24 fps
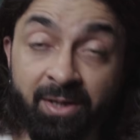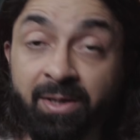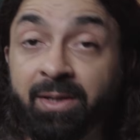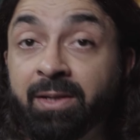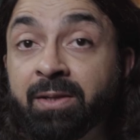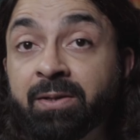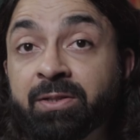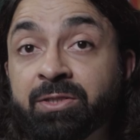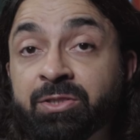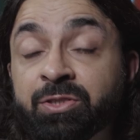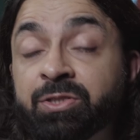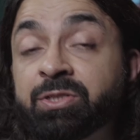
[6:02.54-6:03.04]

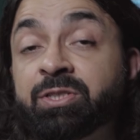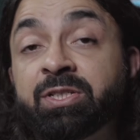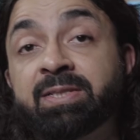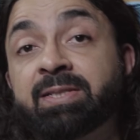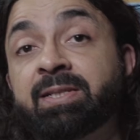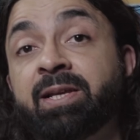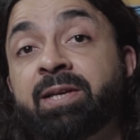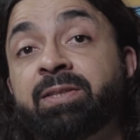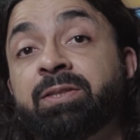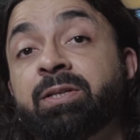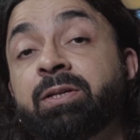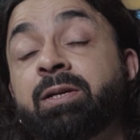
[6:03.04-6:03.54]
alert,
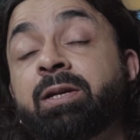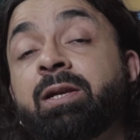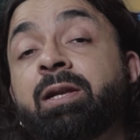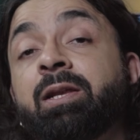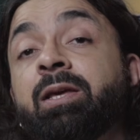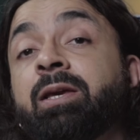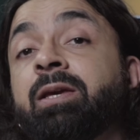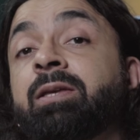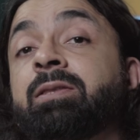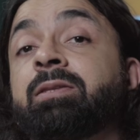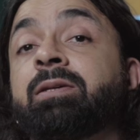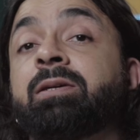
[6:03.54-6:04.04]
just like the
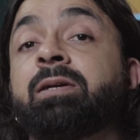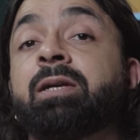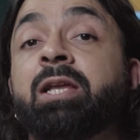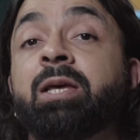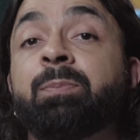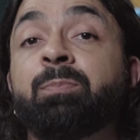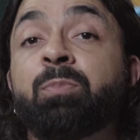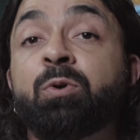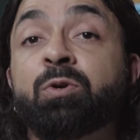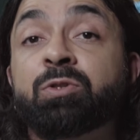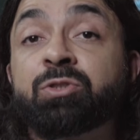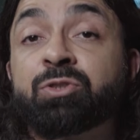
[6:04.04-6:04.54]
clay in the
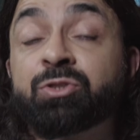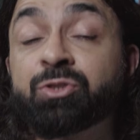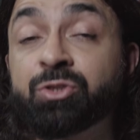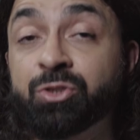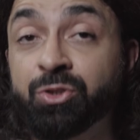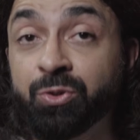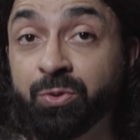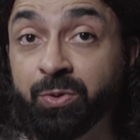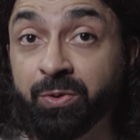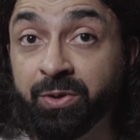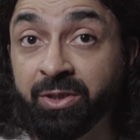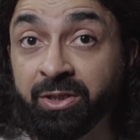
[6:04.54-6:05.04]
clay pot
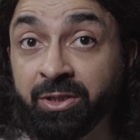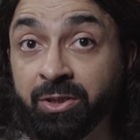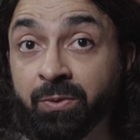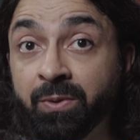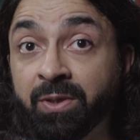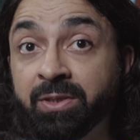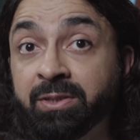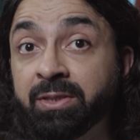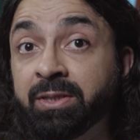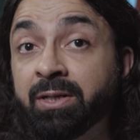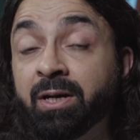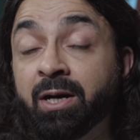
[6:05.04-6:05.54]
story, you
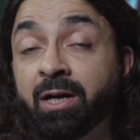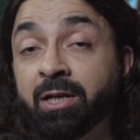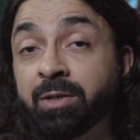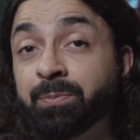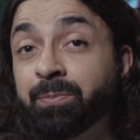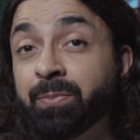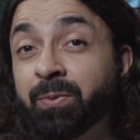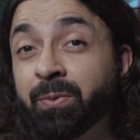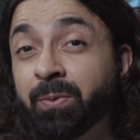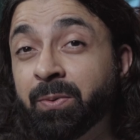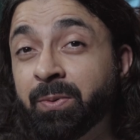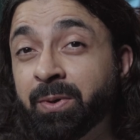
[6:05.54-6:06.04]
are the
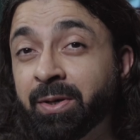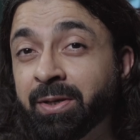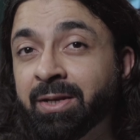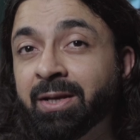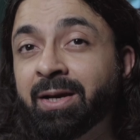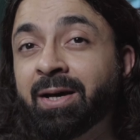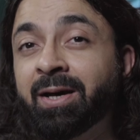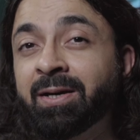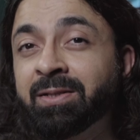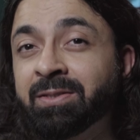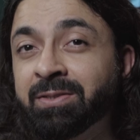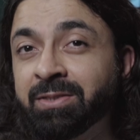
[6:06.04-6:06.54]
unbroken,
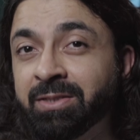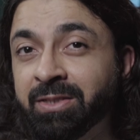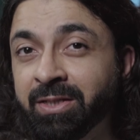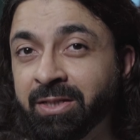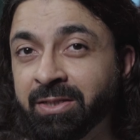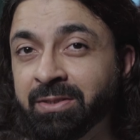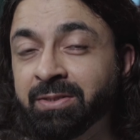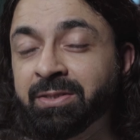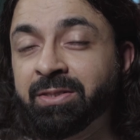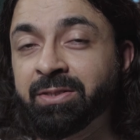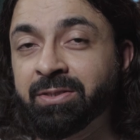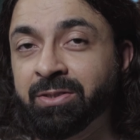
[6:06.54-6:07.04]

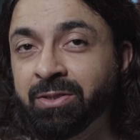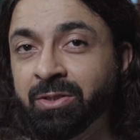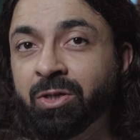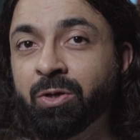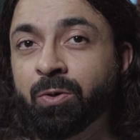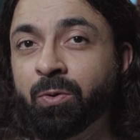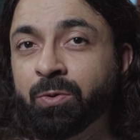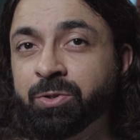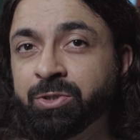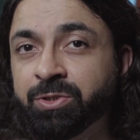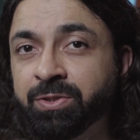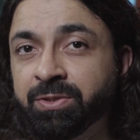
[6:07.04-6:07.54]
untainted
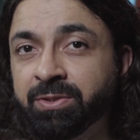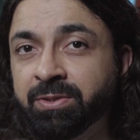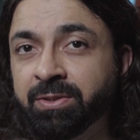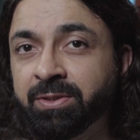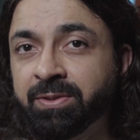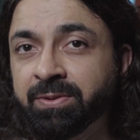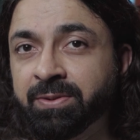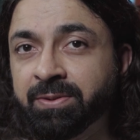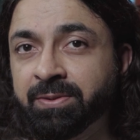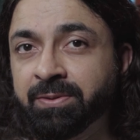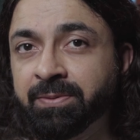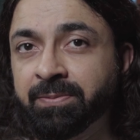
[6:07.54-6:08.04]

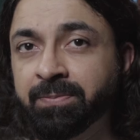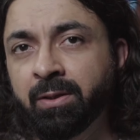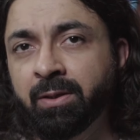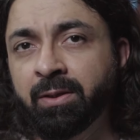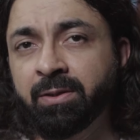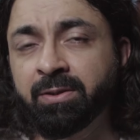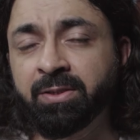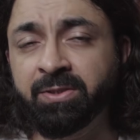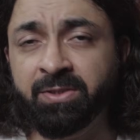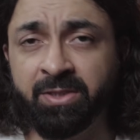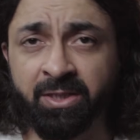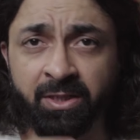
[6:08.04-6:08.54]
consciousness.
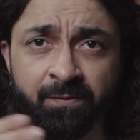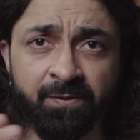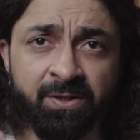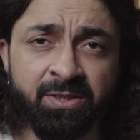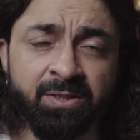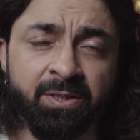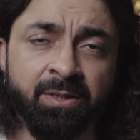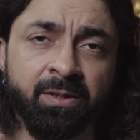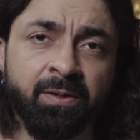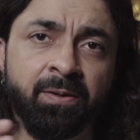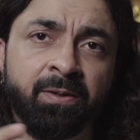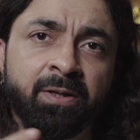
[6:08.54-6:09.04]
The
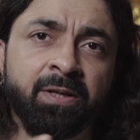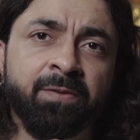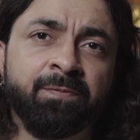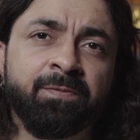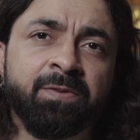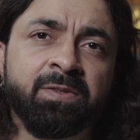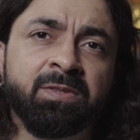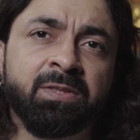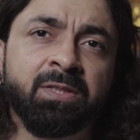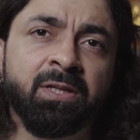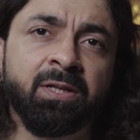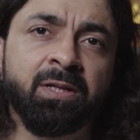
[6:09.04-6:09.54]
takeaways here
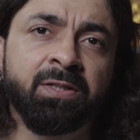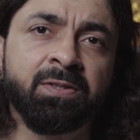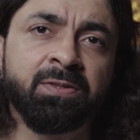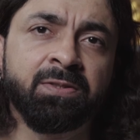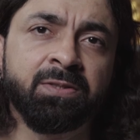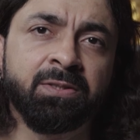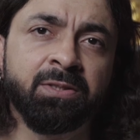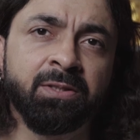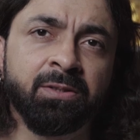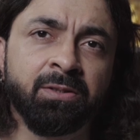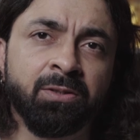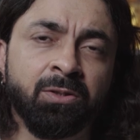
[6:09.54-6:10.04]

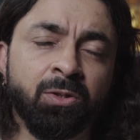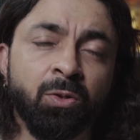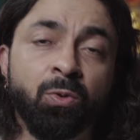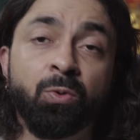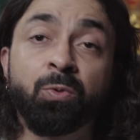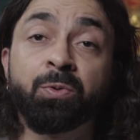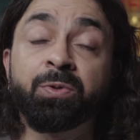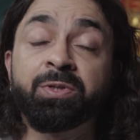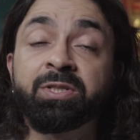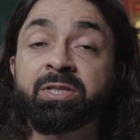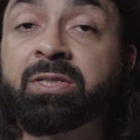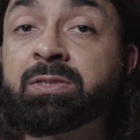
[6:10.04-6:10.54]
emphasize the
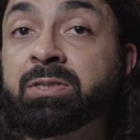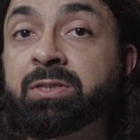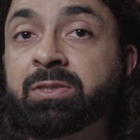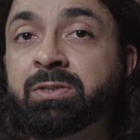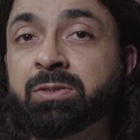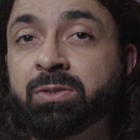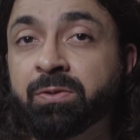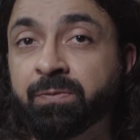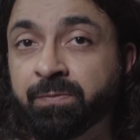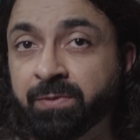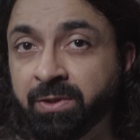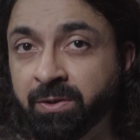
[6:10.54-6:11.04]
core
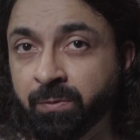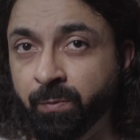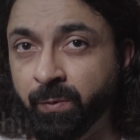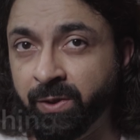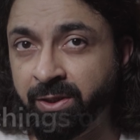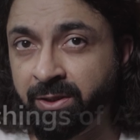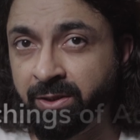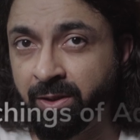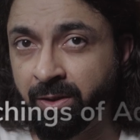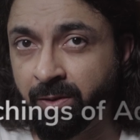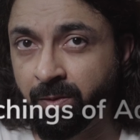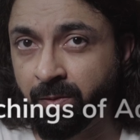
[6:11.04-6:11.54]
teachings of
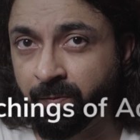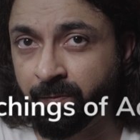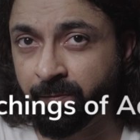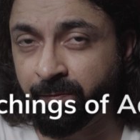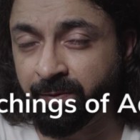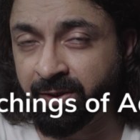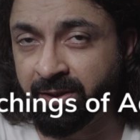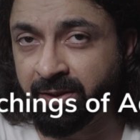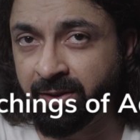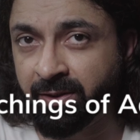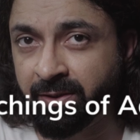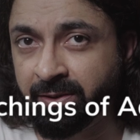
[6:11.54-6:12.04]
Advaita
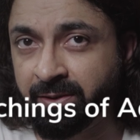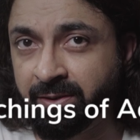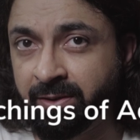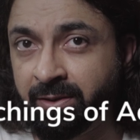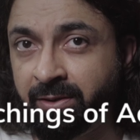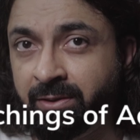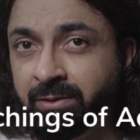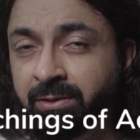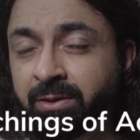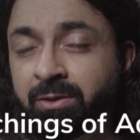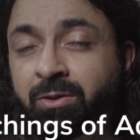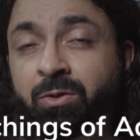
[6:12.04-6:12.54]

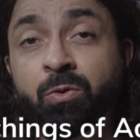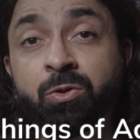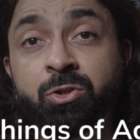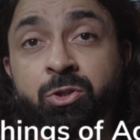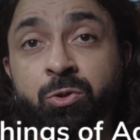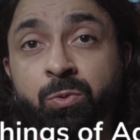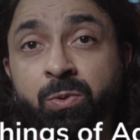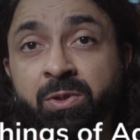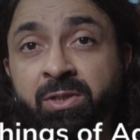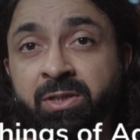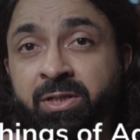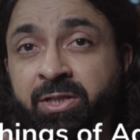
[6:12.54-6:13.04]
Vedanta, the
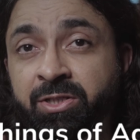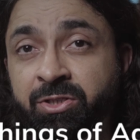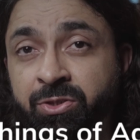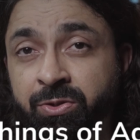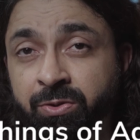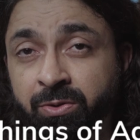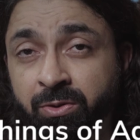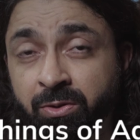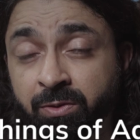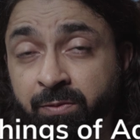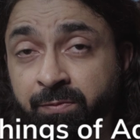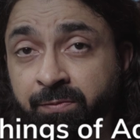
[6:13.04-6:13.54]
non-dual
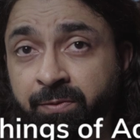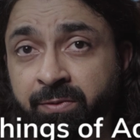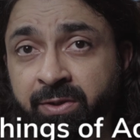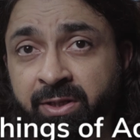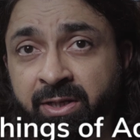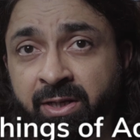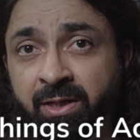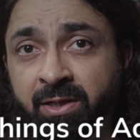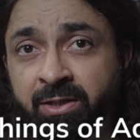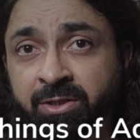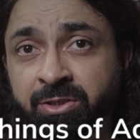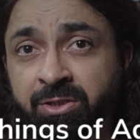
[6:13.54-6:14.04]
nature of
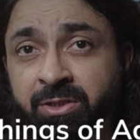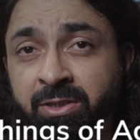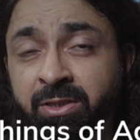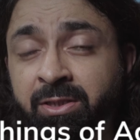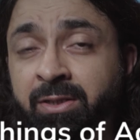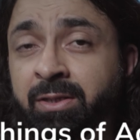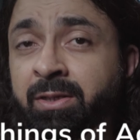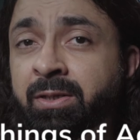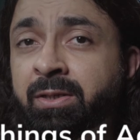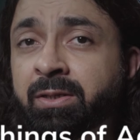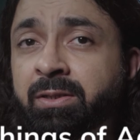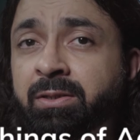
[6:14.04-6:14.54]

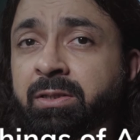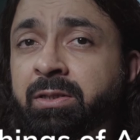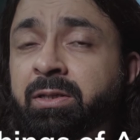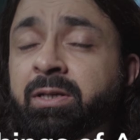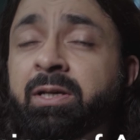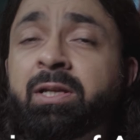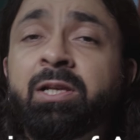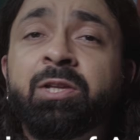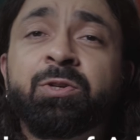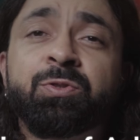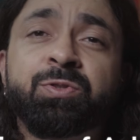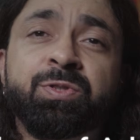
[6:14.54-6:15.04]
reality, the
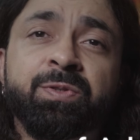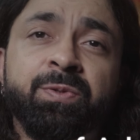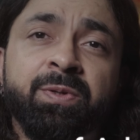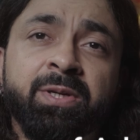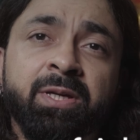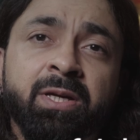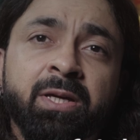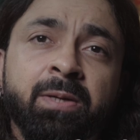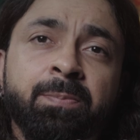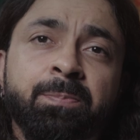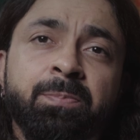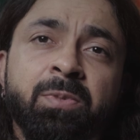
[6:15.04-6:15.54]

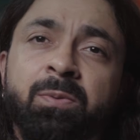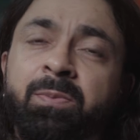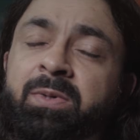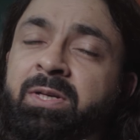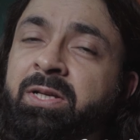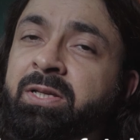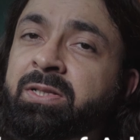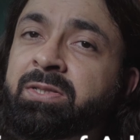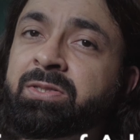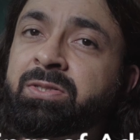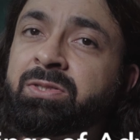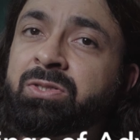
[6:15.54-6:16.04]
illusory
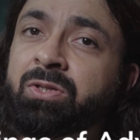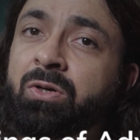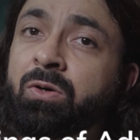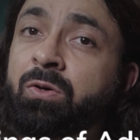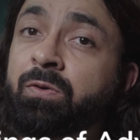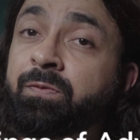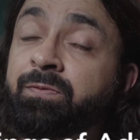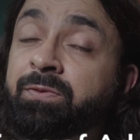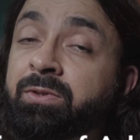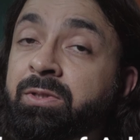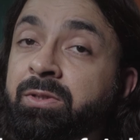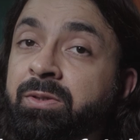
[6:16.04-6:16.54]
impermanence
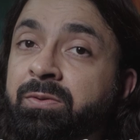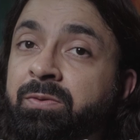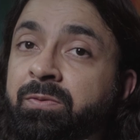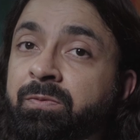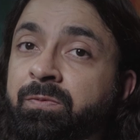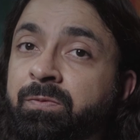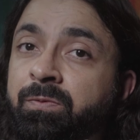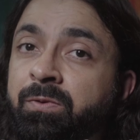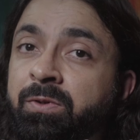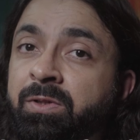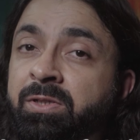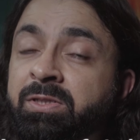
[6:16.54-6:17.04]
of the
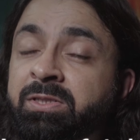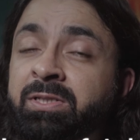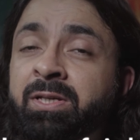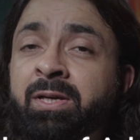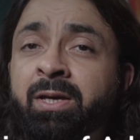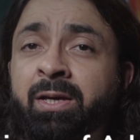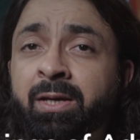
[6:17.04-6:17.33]
world,